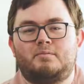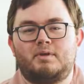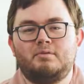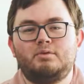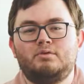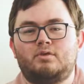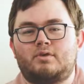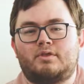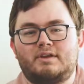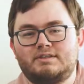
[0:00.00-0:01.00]
people or
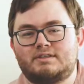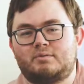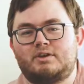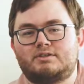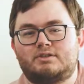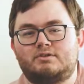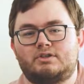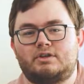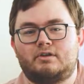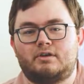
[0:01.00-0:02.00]
things that we
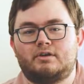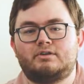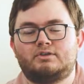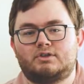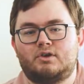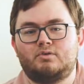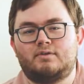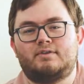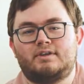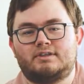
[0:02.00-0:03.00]
associate show the
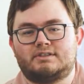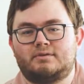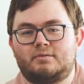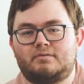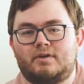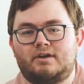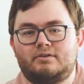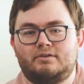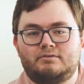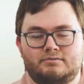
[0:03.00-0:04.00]
things that we
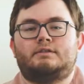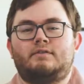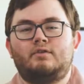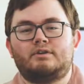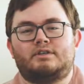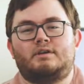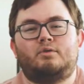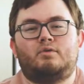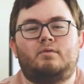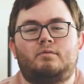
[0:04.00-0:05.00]
value. Say for
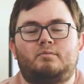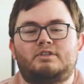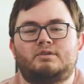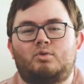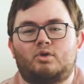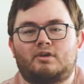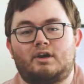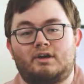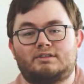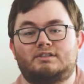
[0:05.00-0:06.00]
example, when we support a
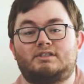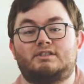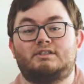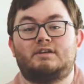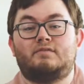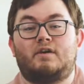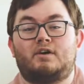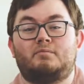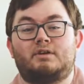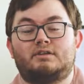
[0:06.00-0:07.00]
cause such as
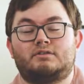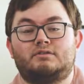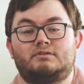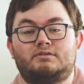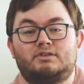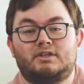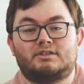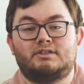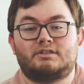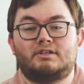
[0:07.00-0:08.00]
environmental
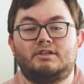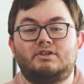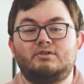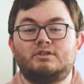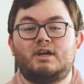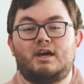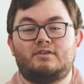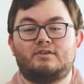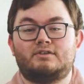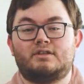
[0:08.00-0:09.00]
justice, it shows to
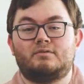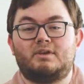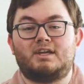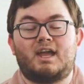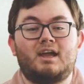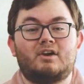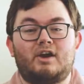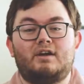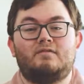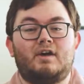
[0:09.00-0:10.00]
others that we care
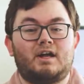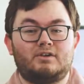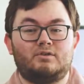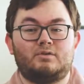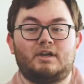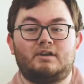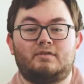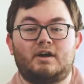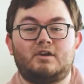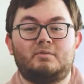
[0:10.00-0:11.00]
and value the
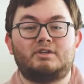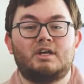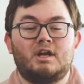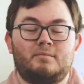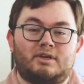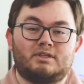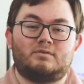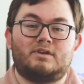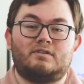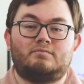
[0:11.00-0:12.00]
environment because
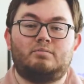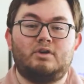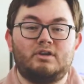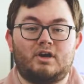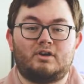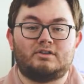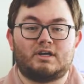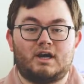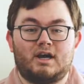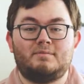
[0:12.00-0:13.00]
we have put our
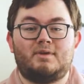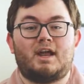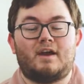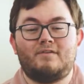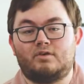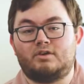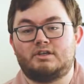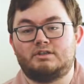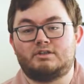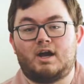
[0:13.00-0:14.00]
time and effort
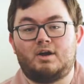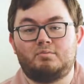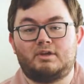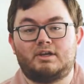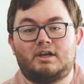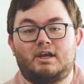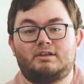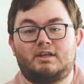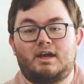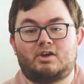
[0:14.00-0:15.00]
into helping
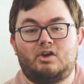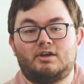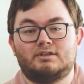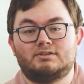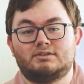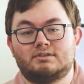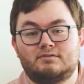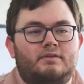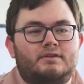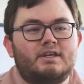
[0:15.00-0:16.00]
that cause.
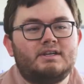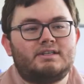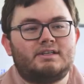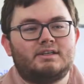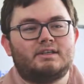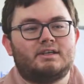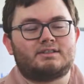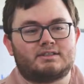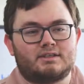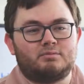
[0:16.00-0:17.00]
This idea is
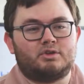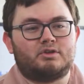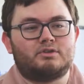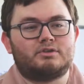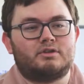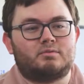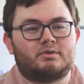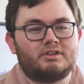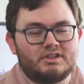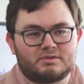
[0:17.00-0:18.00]
similar to the
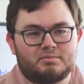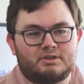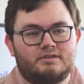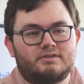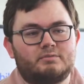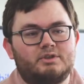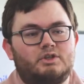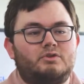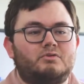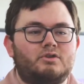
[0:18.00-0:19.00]
religious beliefs that we
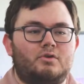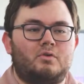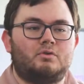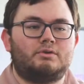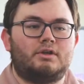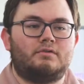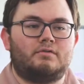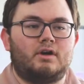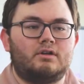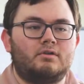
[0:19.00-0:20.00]
choose to hold and
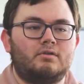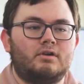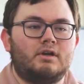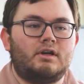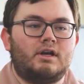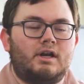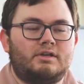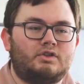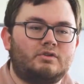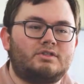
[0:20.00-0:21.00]
follow. It
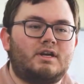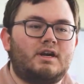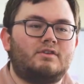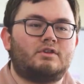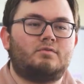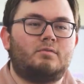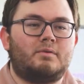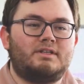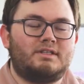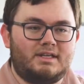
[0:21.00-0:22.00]
shows to others what we
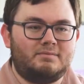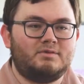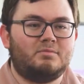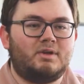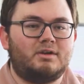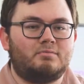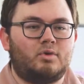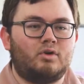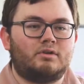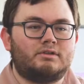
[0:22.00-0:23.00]
deem to be
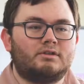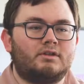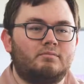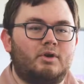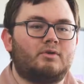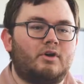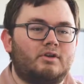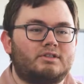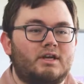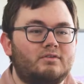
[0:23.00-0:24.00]
important, both
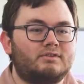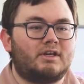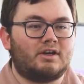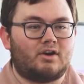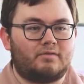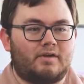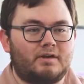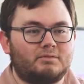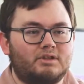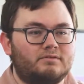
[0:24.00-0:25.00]
ourselves and our
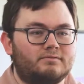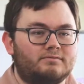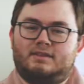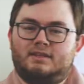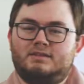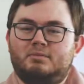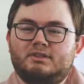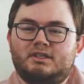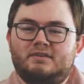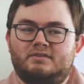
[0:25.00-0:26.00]
family. These
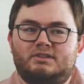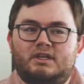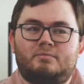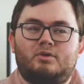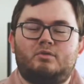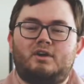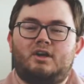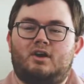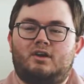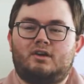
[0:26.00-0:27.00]
beliefs shape who we
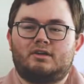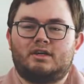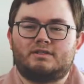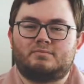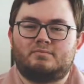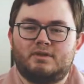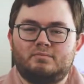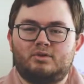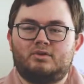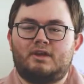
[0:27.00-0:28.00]
are as
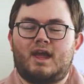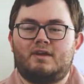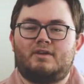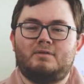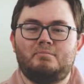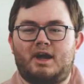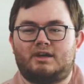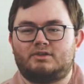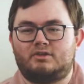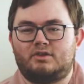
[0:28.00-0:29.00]
people and have
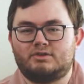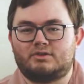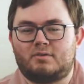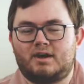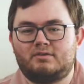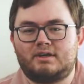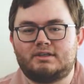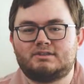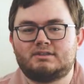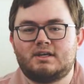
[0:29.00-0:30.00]
impact on those around
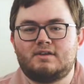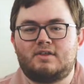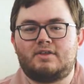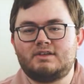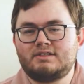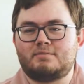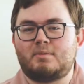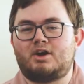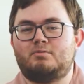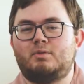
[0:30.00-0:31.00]
us. The things that
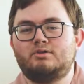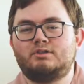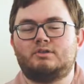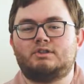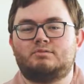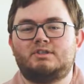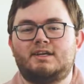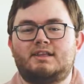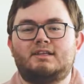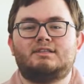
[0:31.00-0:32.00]
matter most to us, we
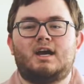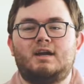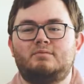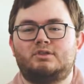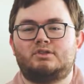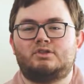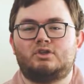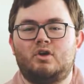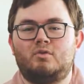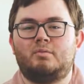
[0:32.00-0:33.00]
take the time to
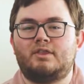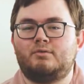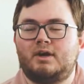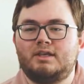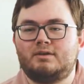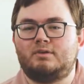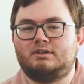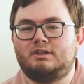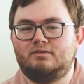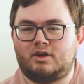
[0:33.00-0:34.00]
show by the way that we
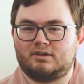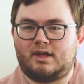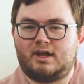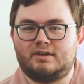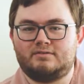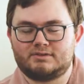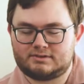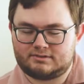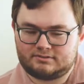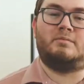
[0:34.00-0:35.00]
live our lives.
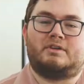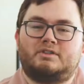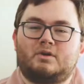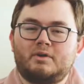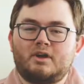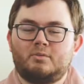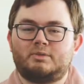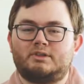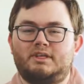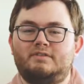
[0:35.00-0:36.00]
By showing our
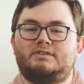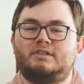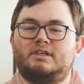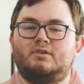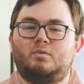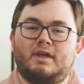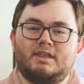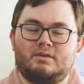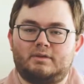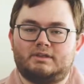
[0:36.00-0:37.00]
beliefs in the way
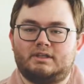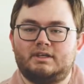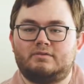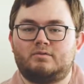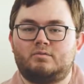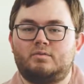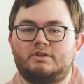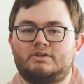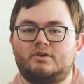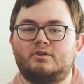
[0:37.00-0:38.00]
that we live, we
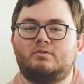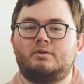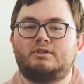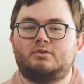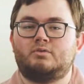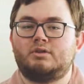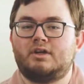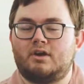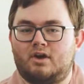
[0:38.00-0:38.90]
show that we truly